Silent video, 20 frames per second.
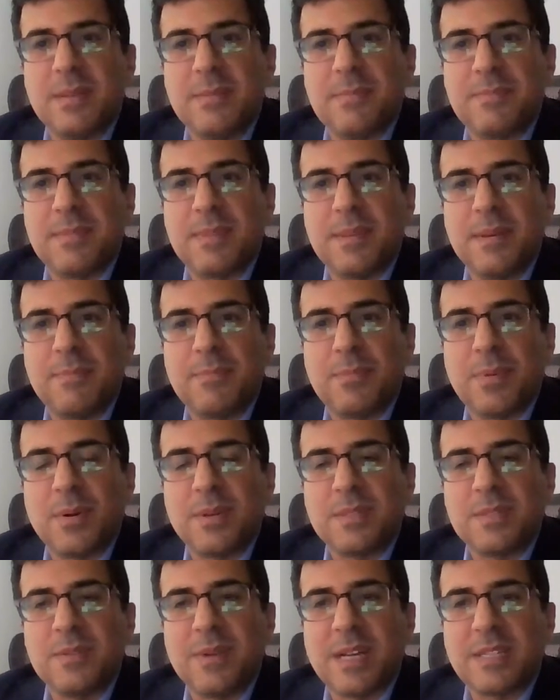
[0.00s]
the, the
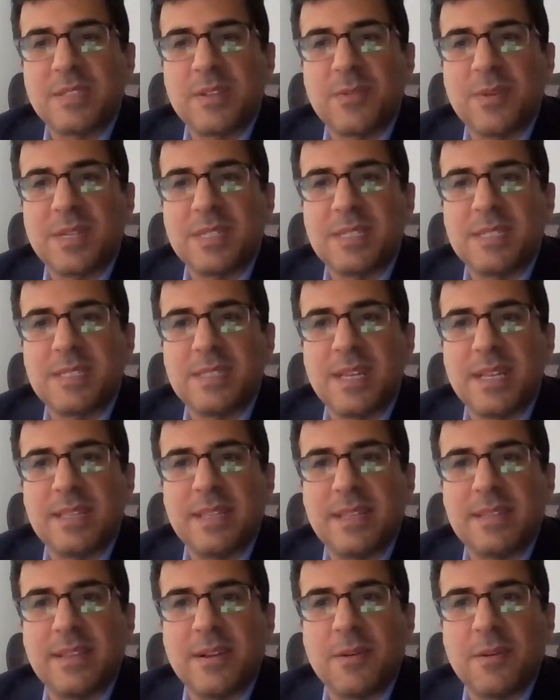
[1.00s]
person who asked the question
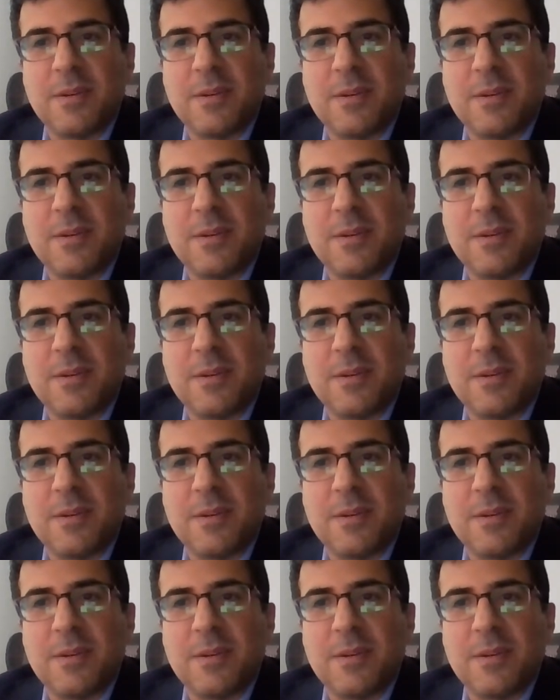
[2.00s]
said that they're a